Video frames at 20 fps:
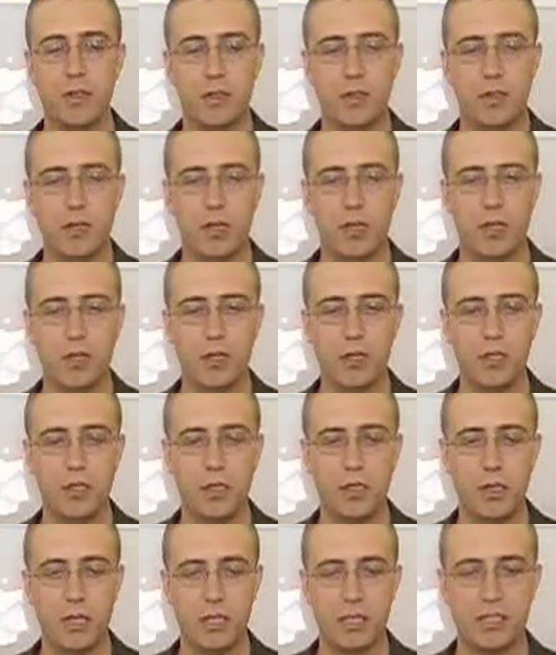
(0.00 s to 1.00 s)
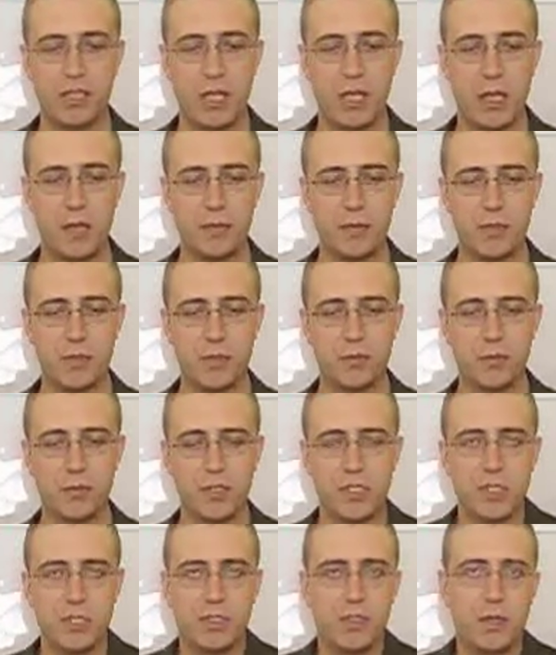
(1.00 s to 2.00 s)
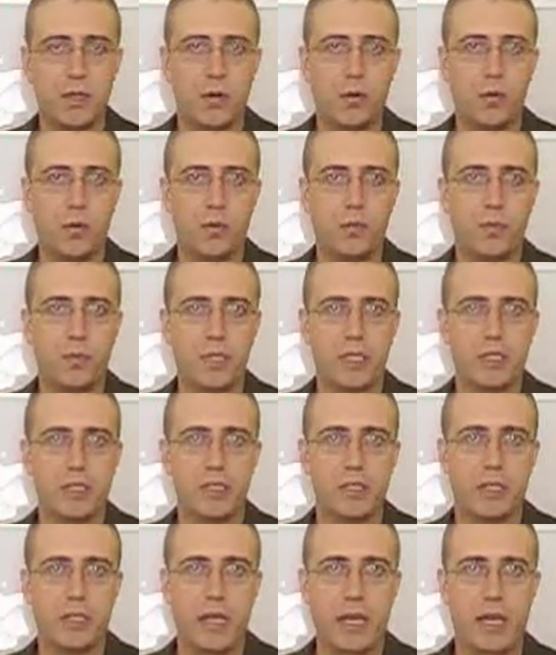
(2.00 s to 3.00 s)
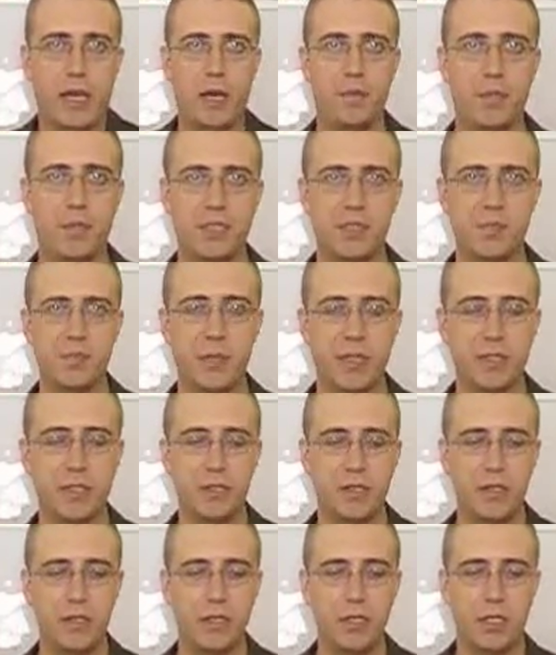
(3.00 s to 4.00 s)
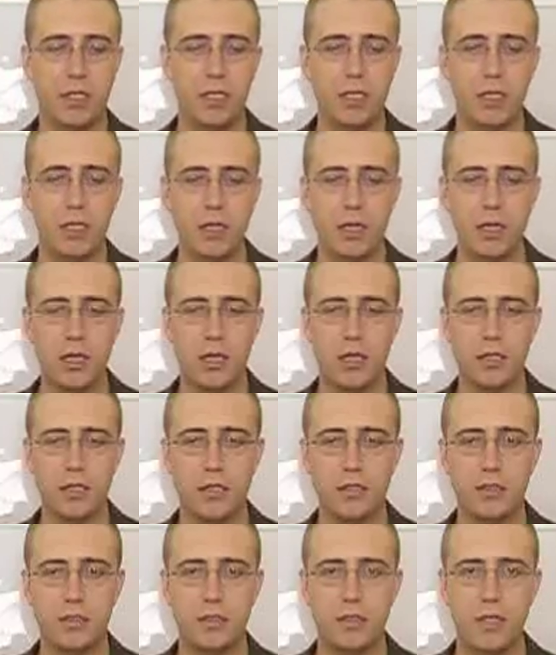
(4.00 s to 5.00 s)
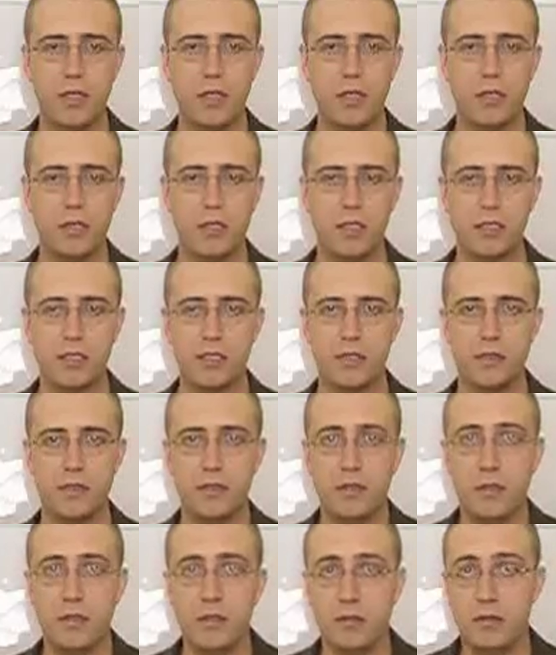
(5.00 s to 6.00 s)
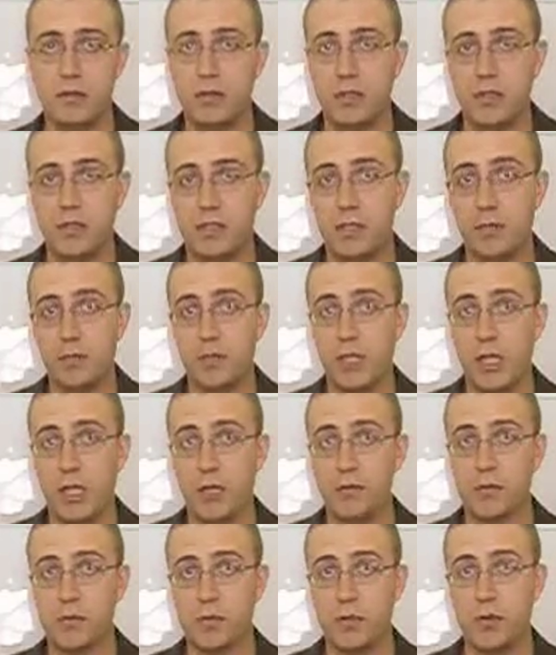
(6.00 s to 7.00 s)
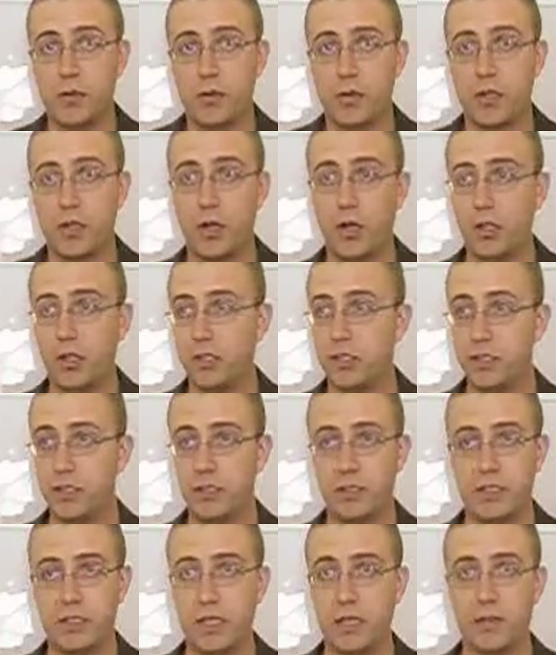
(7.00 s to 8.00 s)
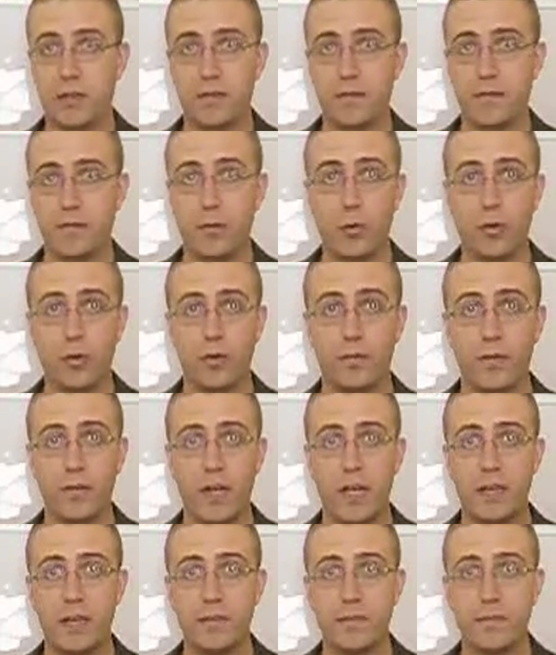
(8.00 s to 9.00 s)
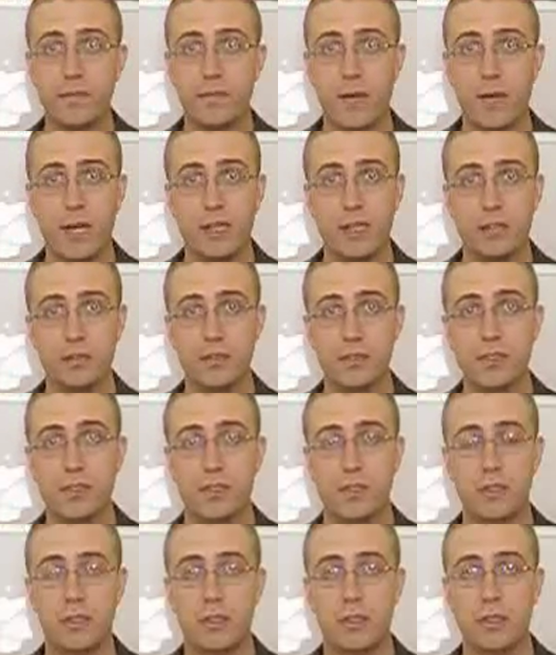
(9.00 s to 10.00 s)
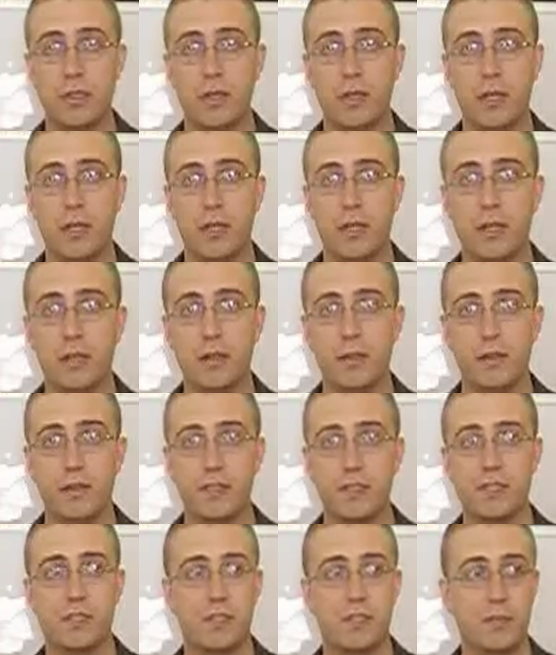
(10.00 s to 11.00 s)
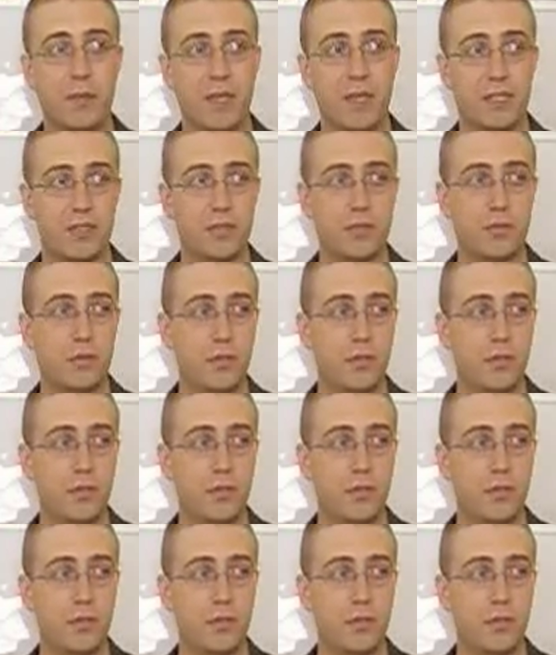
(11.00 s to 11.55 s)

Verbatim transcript: uh, exams, which is no big deal, that happens, but uh, it's sometimes when you're in college and you take four or five finals uh, this semester,